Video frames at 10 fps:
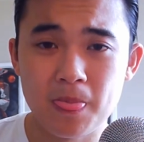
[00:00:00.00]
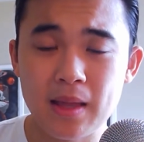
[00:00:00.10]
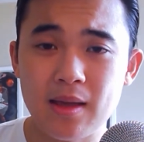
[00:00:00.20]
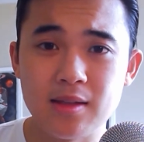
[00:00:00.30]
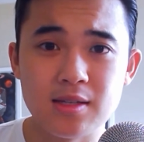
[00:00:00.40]

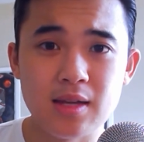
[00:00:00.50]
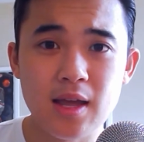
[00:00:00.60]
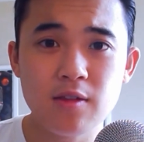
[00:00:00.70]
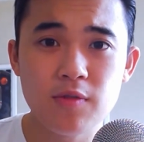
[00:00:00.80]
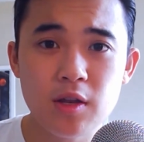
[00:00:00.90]
In
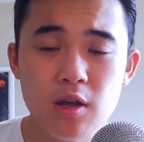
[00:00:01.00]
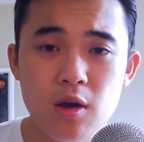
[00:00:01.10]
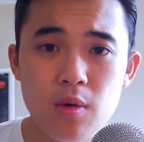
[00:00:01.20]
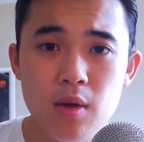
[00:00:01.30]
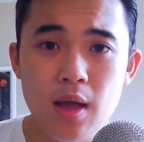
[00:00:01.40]
today's
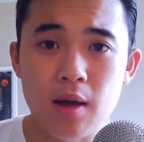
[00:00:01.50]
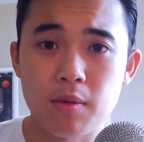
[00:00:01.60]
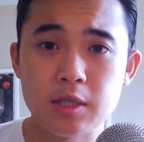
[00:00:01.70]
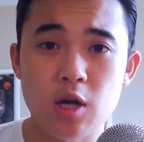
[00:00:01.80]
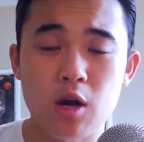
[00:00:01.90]
video, I'm going to
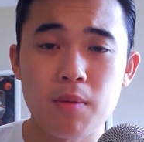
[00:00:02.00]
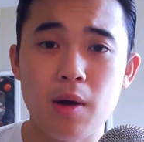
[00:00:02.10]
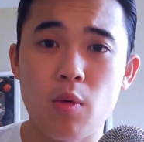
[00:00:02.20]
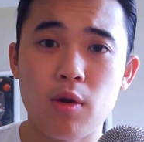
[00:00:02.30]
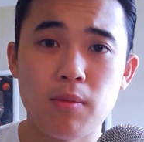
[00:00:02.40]
be talking
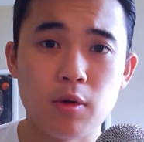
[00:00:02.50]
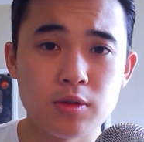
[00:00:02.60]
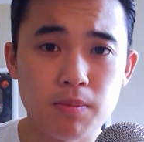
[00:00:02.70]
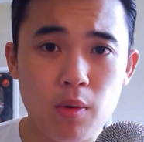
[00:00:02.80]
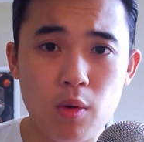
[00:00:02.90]
about one of the most
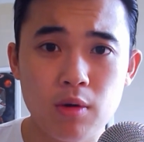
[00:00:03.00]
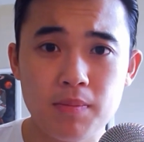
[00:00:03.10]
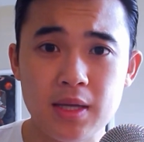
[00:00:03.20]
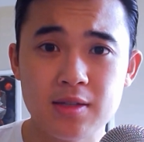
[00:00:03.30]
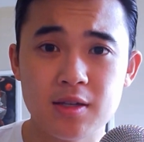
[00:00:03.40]
important
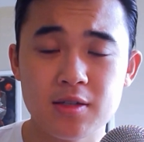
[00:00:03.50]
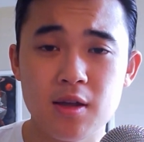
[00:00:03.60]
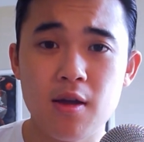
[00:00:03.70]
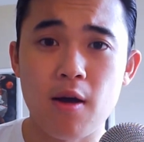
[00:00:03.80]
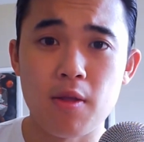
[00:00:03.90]
pieces
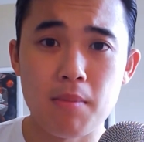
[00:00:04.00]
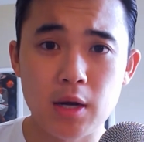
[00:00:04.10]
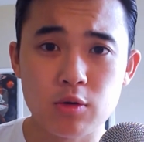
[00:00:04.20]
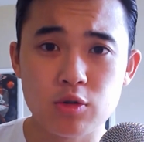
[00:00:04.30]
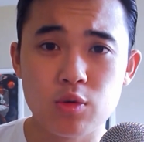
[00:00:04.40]
of the
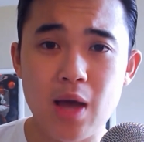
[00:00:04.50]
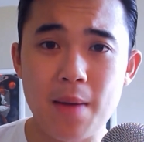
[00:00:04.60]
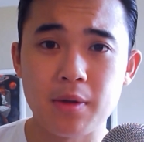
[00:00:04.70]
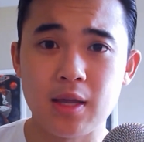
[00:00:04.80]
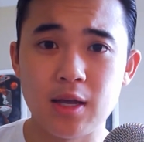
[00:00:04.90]
medical school
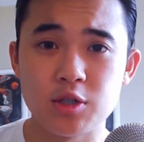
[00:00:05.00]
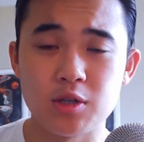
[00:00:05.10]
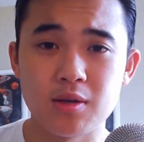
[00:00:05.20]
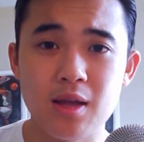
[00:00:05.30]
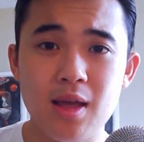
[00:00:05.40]

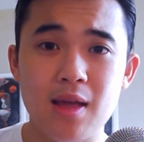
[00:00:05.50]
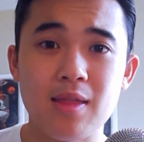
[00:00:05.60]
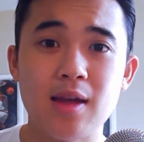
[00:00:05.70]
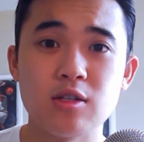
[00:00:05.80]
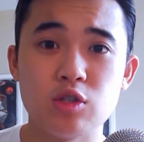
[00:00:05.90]
application, and
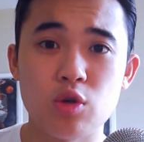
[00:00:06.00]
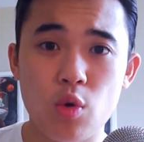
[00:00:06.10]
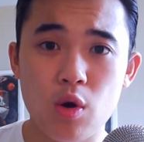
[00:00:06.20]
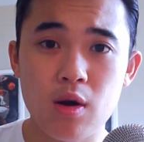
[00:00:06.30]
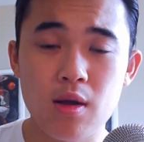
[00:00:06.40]
that is
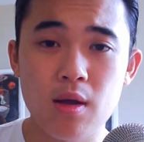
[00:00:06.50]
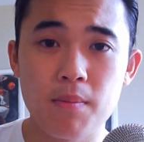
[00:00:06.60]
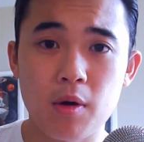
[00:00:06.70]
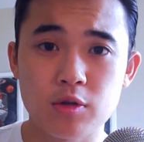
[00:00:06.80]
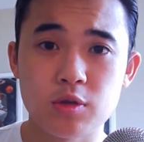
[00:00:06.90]
your
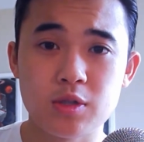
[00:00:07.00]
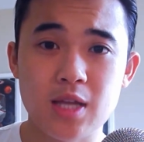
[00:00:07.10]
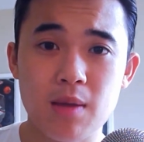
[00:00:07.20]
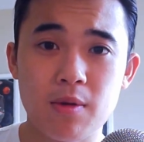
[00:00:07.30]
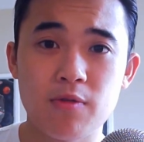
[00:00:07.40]
personal
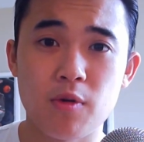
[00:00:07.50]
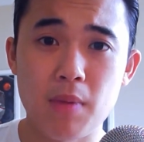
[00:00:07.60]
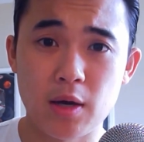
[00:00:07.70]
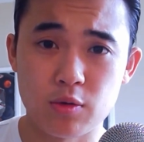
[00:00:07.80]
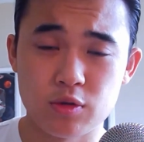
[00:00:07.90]
statement for
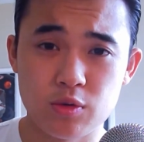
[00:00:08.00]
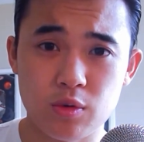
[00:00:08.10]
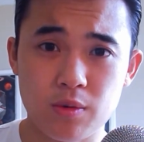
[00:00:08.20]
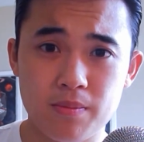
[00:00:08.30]
medical school.